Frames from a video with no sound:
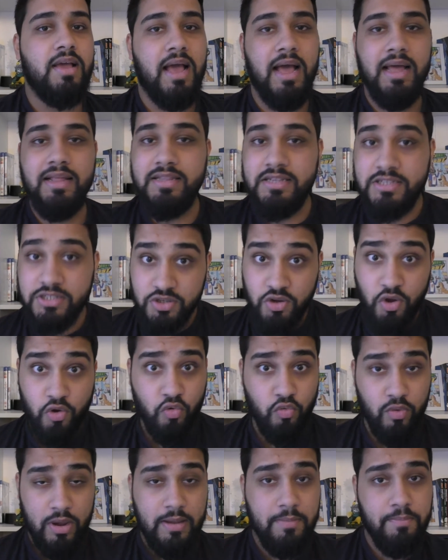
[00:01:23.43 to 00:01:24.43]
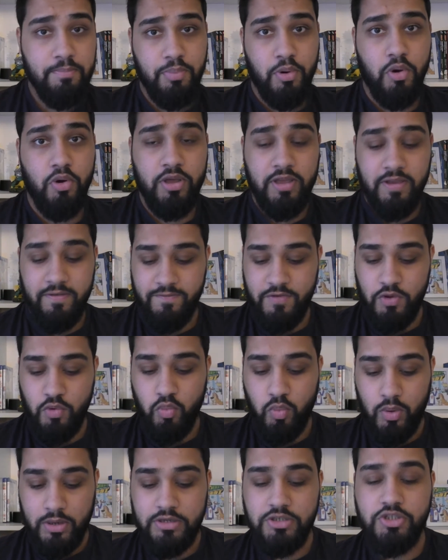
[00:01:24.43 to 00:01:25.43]
And this is a great book if you
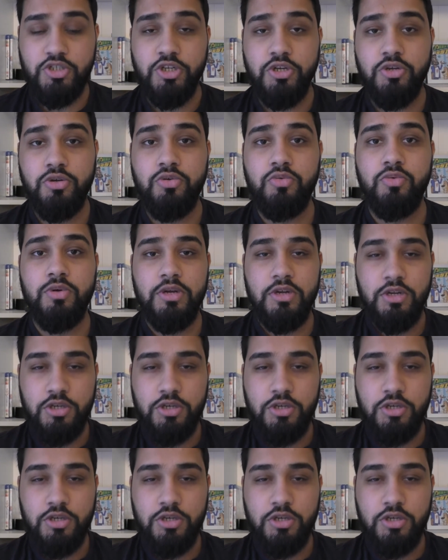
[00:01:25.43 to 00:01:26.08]
want to